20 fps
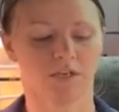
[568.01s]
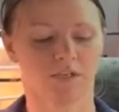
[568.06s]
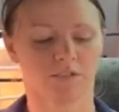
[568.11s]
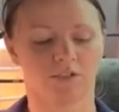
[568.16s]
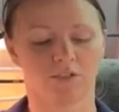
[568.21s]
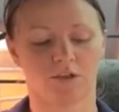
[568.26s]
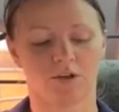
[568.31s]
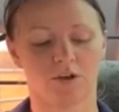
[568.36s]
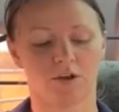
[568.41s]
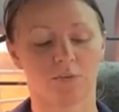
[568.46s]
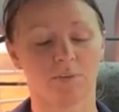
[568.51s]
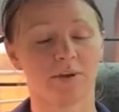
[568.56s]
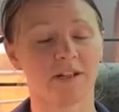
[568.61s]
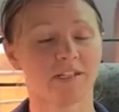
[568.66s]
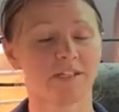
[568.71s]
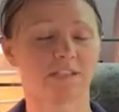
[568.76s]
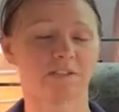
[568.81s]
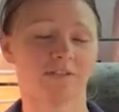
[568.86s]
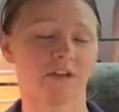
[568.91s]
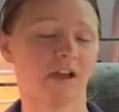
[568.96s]
so
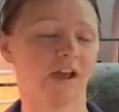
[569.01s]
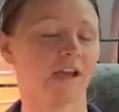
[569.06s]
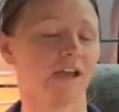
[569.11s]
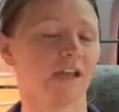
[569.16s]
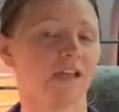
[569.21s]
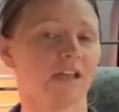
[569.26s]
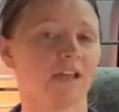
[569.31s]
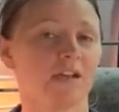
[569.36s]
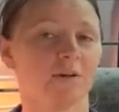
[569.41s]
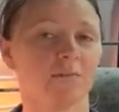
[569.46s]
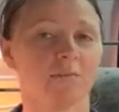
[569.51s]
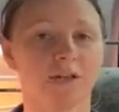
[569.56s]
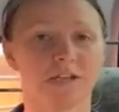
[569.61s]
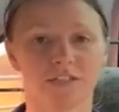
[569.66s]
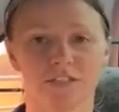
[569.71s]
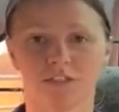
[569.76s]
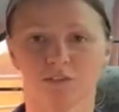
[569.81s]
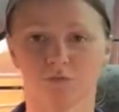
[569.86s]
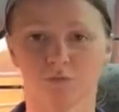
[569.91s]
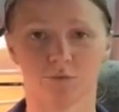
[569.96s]
plenty of hay,
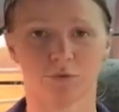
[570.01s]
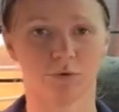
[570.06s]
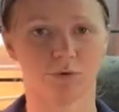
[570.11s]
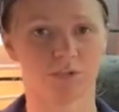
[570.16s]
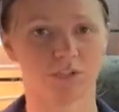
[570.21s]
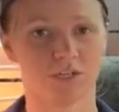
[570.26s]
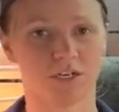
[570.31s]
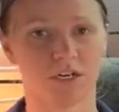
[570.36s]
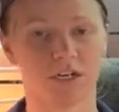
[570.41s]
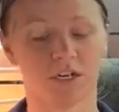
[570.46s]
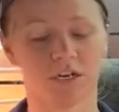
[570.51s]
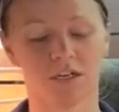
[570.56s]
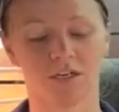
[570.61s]
plenty of water,